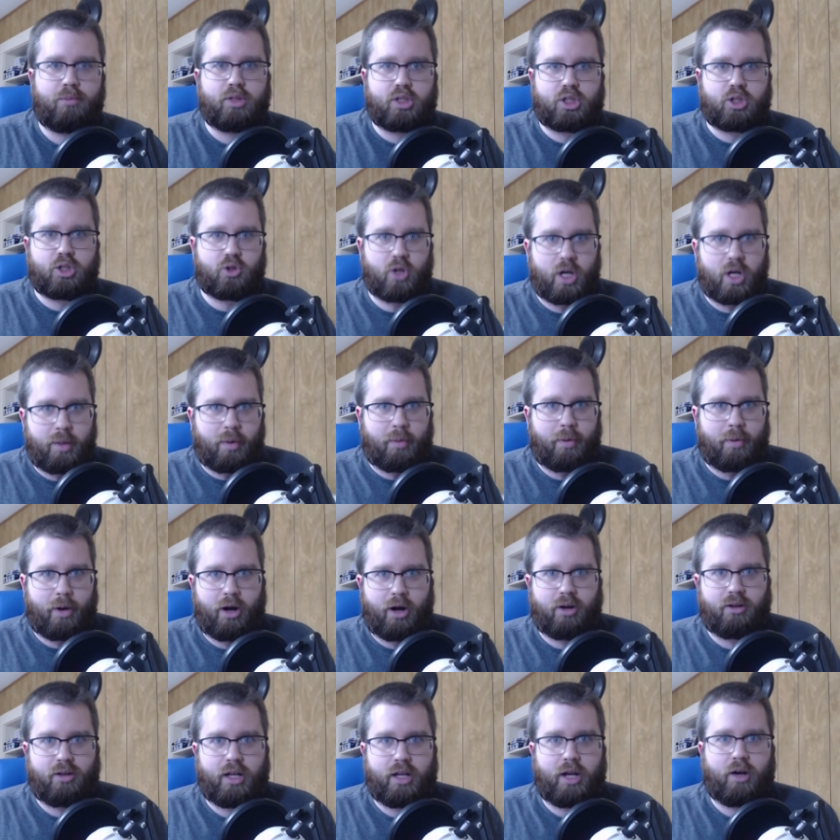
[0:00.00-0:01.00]
stream
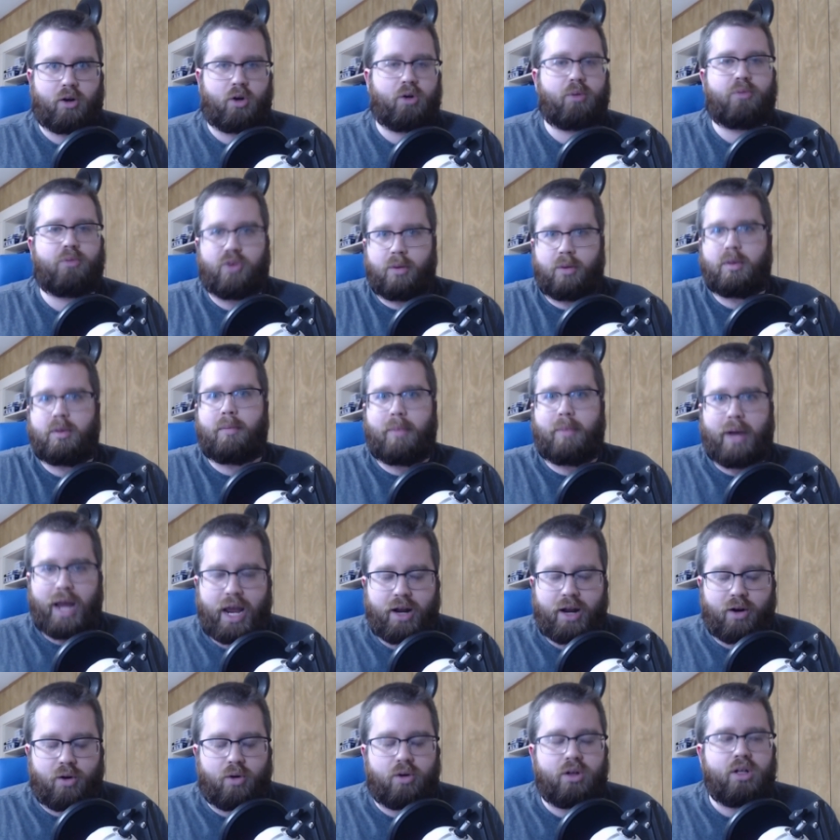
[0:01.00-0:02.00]
apparently, or from the
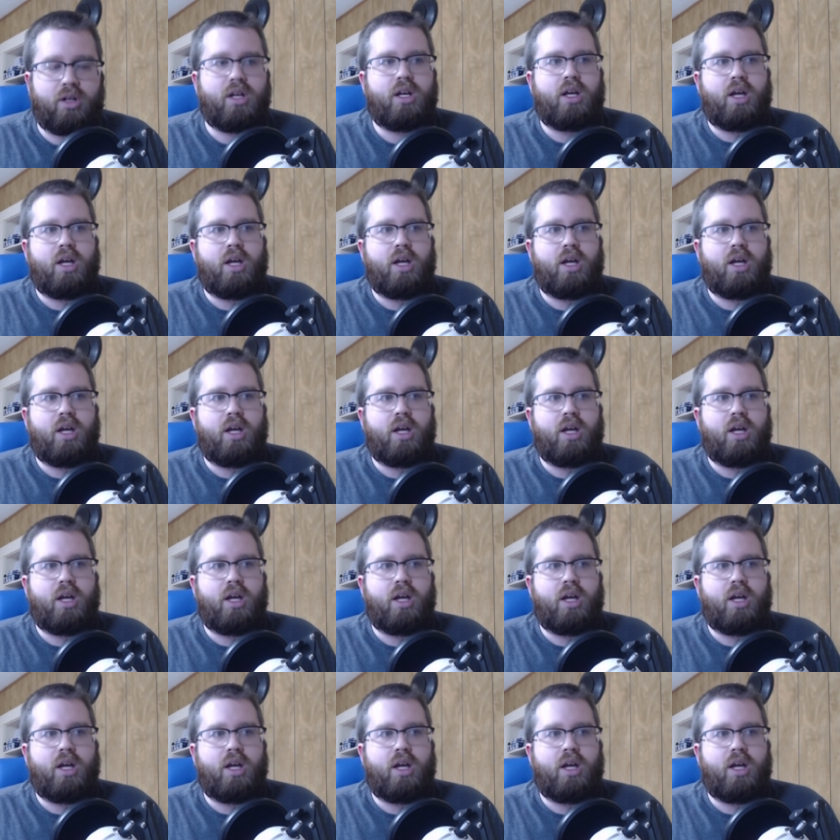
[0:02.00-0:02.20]
panel,